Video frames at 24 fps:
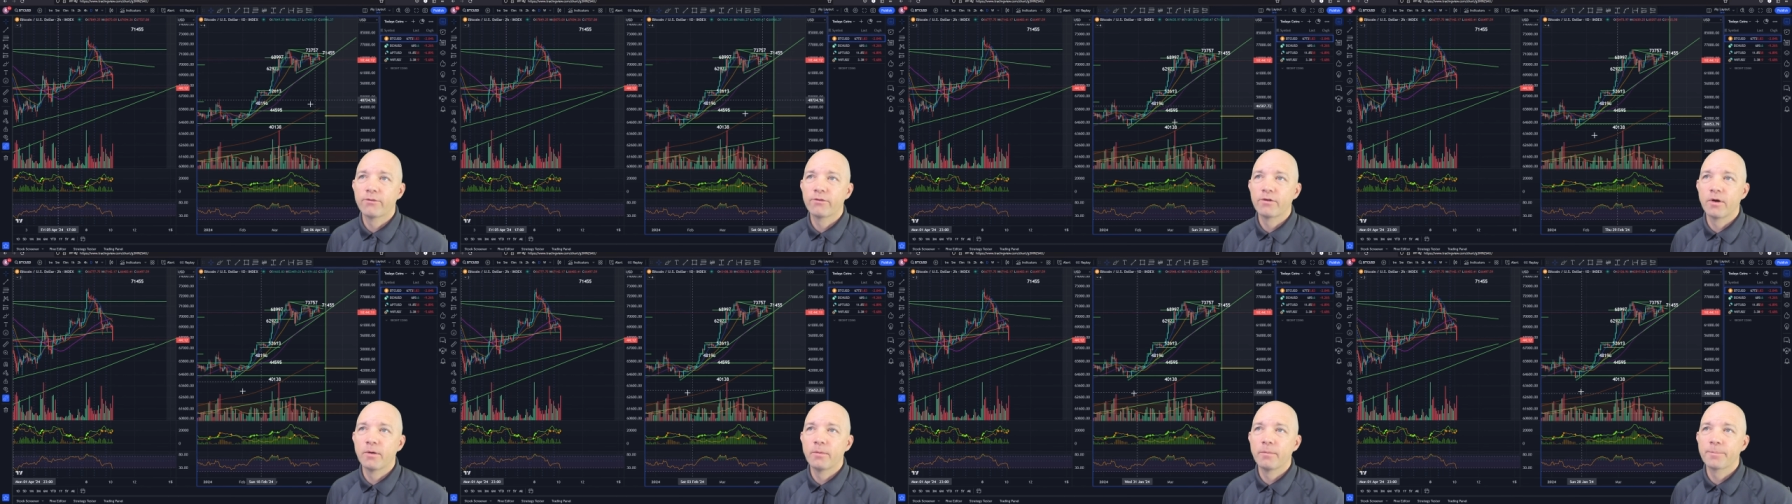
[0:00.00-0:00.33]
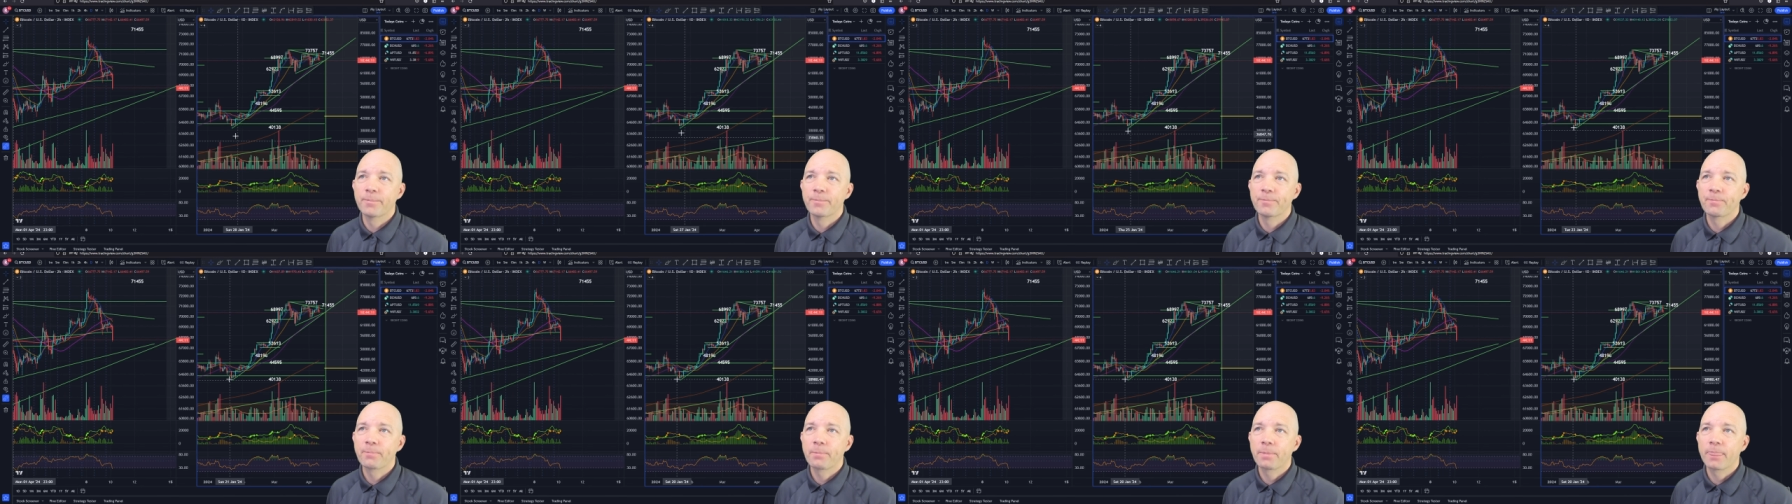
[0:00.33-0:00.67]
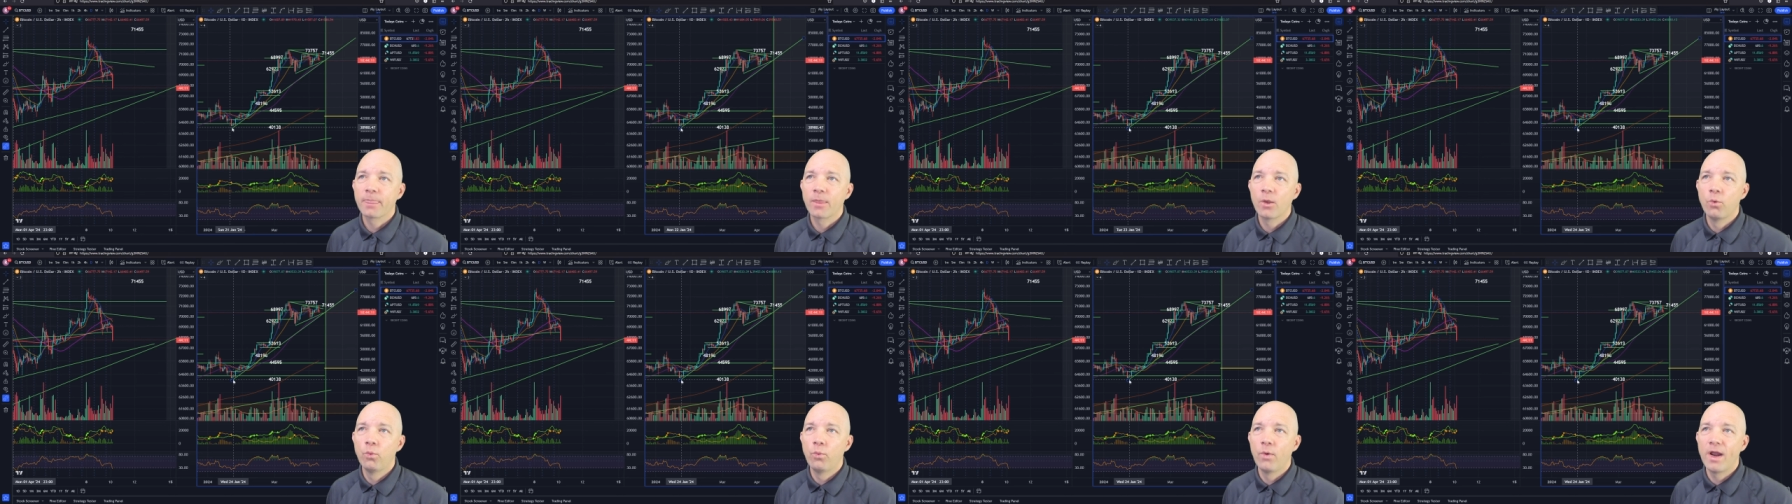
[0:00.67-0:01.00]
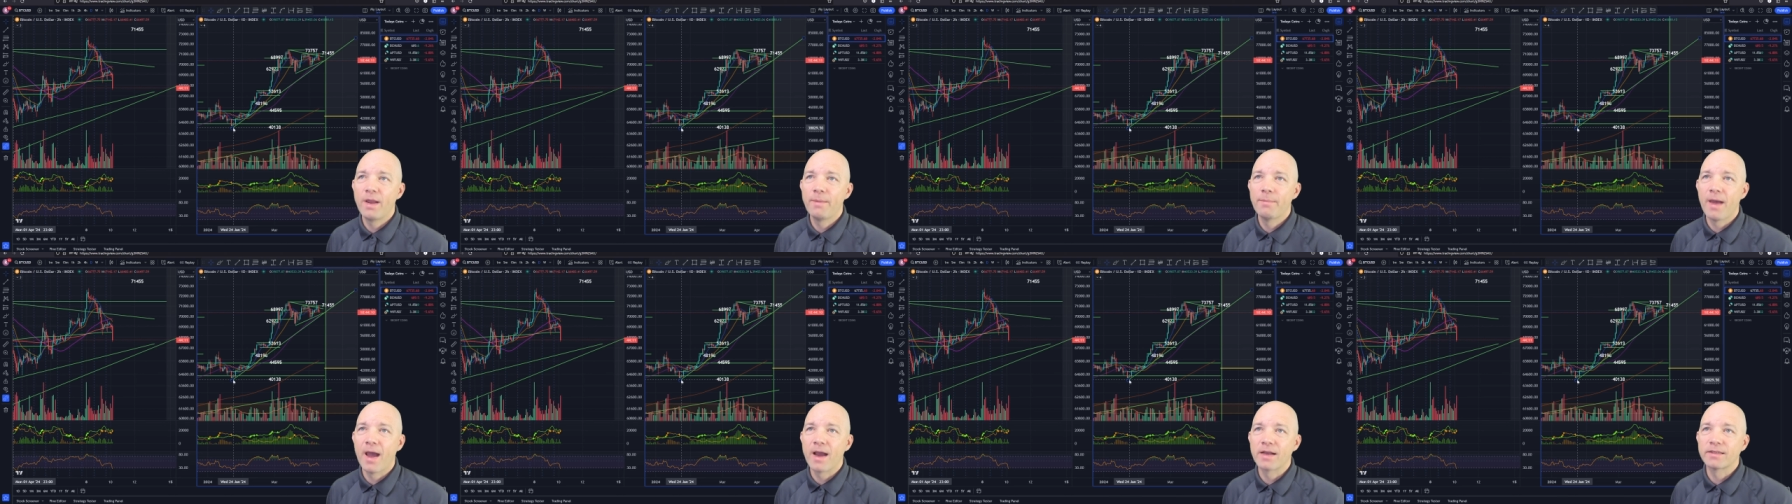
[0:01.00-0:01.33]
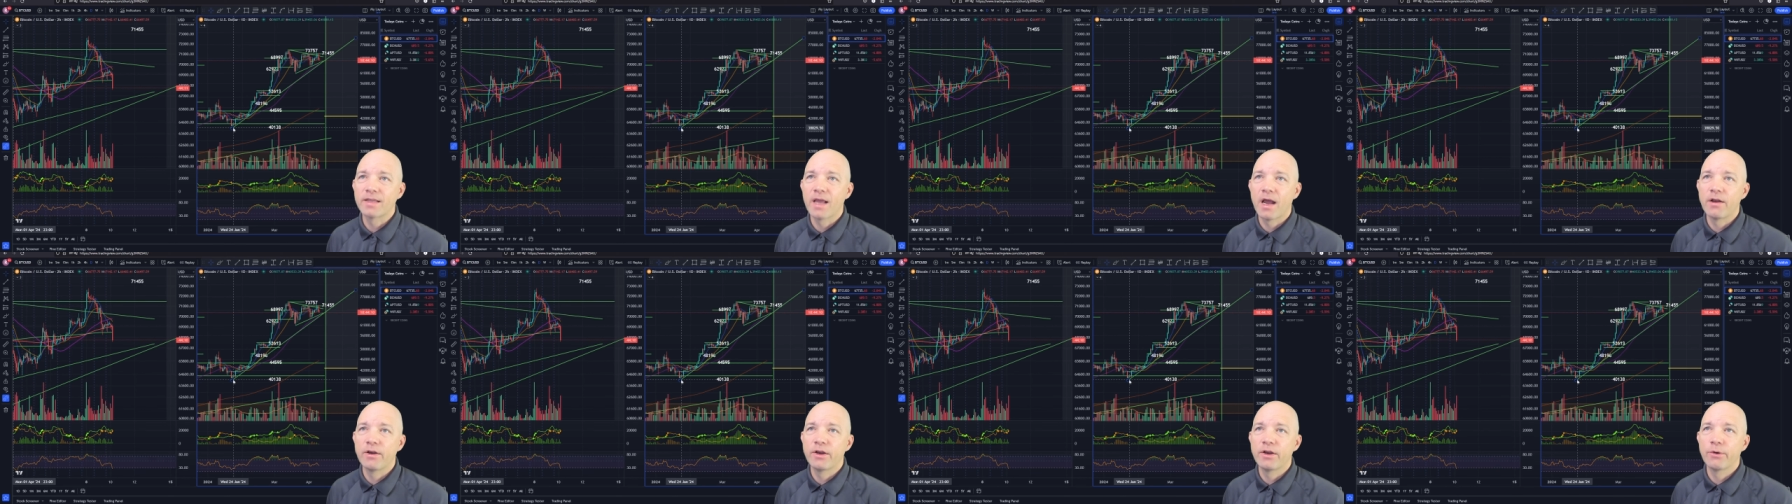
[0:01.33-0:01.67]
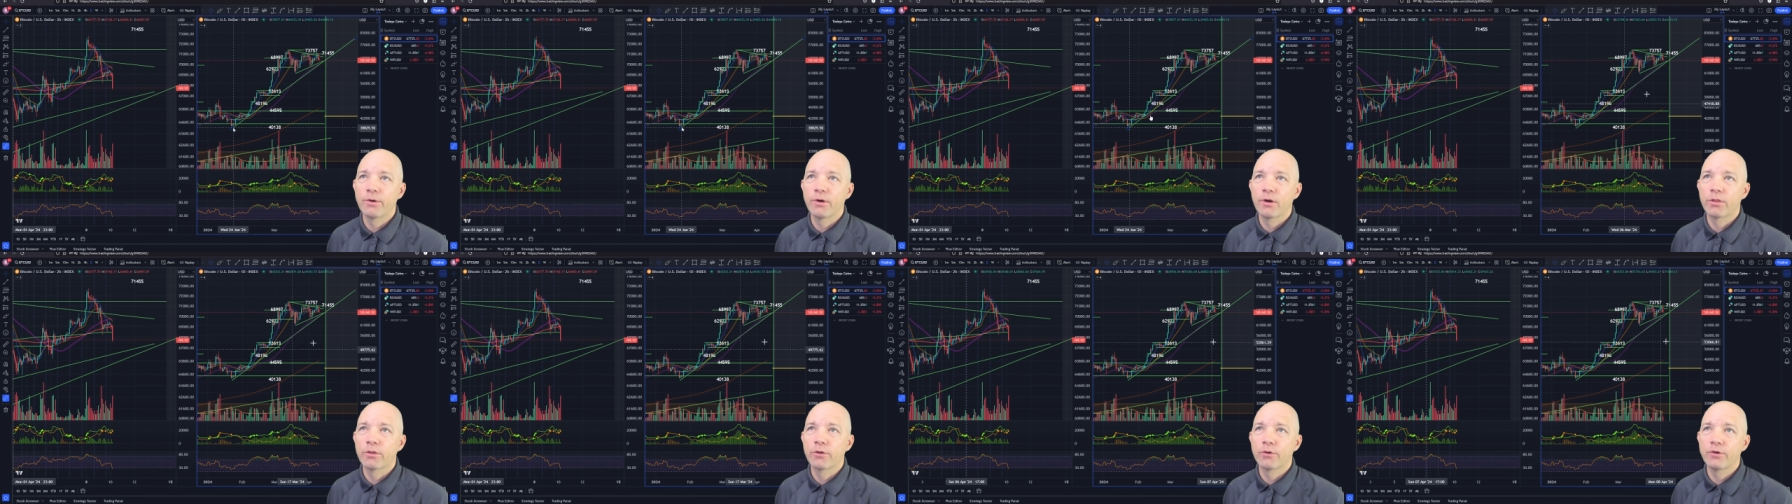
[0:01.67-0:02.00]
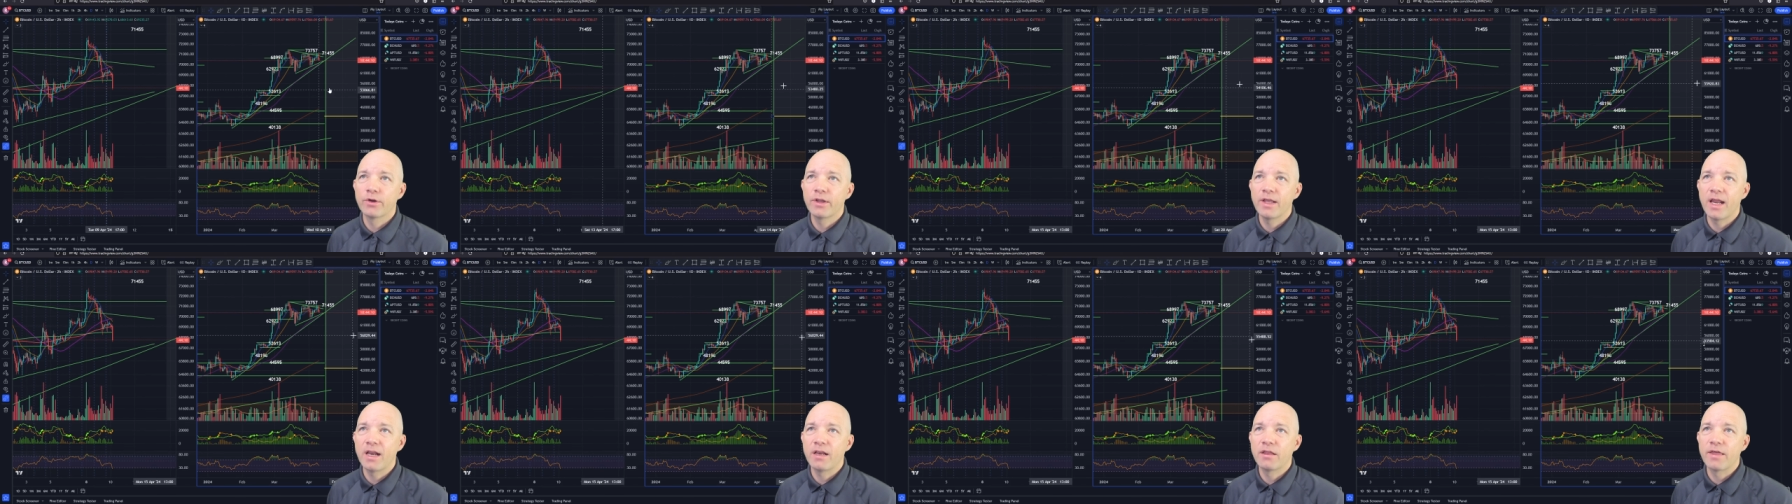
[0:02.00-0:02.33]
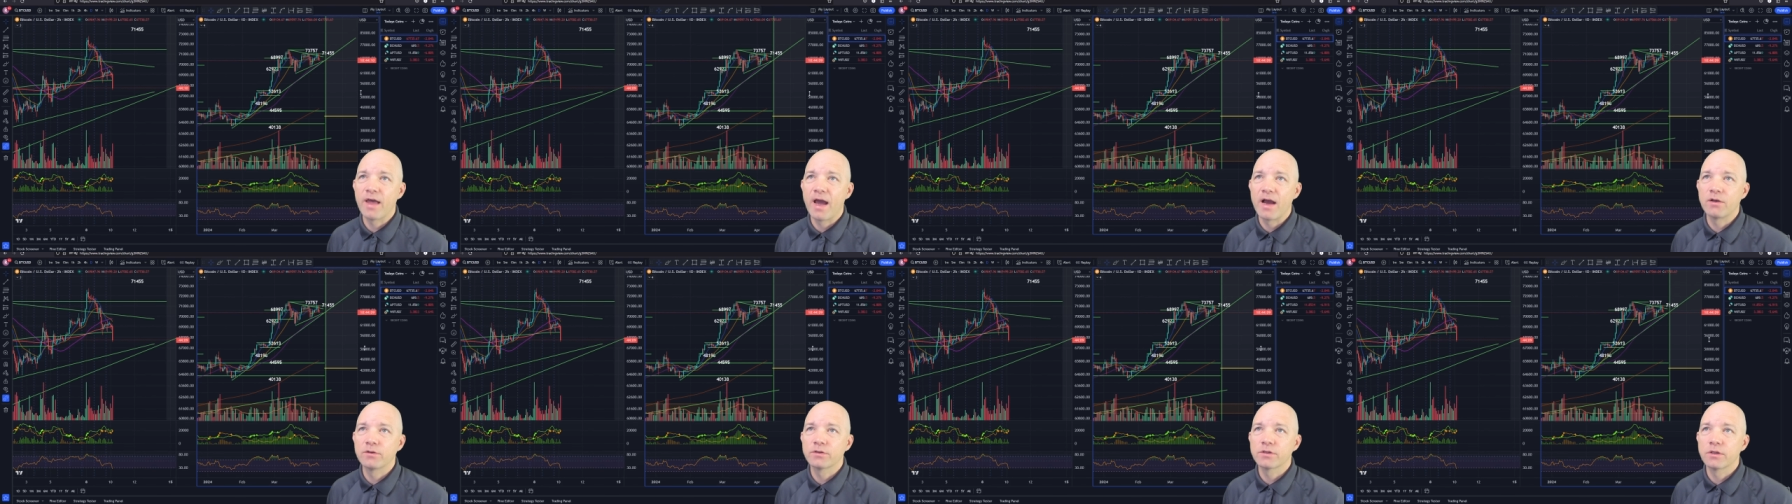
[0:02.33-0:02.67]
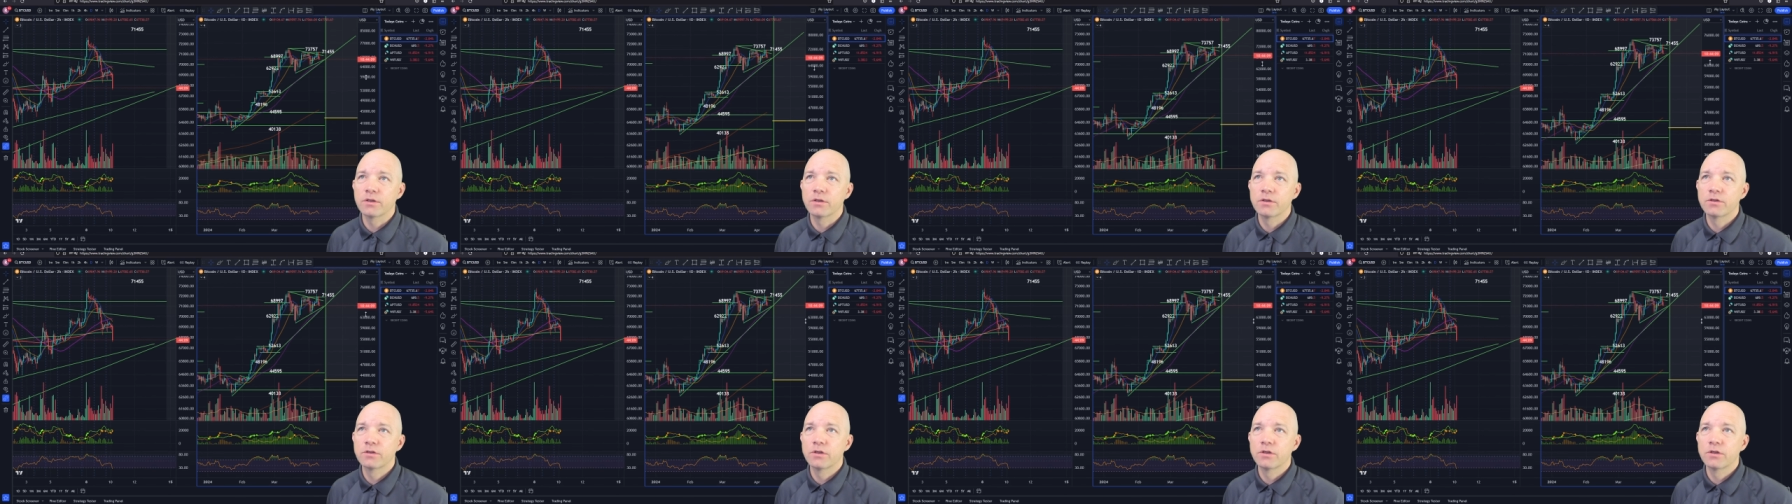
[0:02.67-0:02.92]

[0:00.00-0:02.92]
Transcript: from way back down here at 38,000.